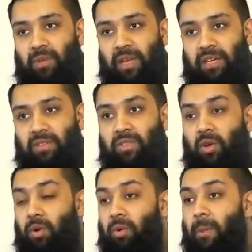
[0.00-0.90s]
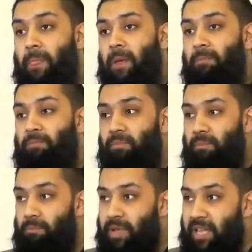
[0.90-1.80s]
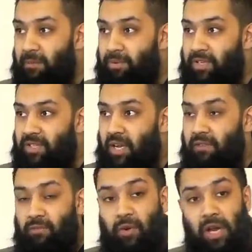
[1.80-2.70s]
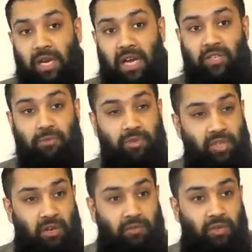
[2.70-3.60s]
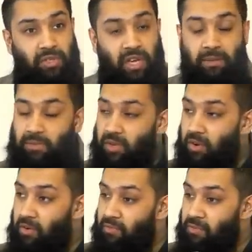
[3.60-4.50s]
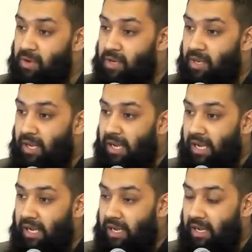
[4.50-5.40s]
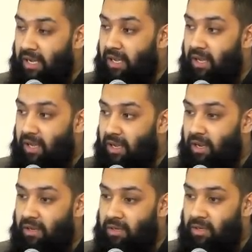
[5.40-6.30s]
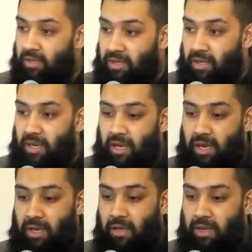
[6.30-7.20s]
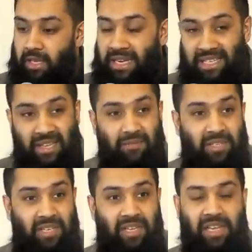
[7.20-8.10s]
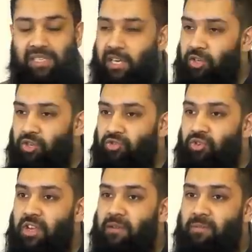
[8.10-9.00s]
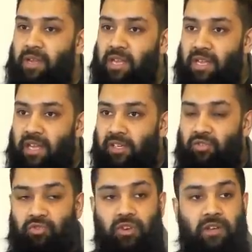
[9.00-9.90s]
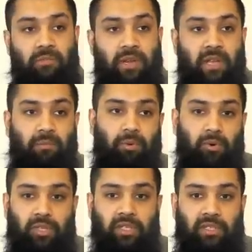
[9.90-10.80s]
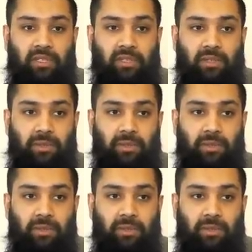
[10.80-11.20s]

Okay, so being preserved, Allah to preserve you in times of uh, uh, uh, inactivity is extremely, extremely important.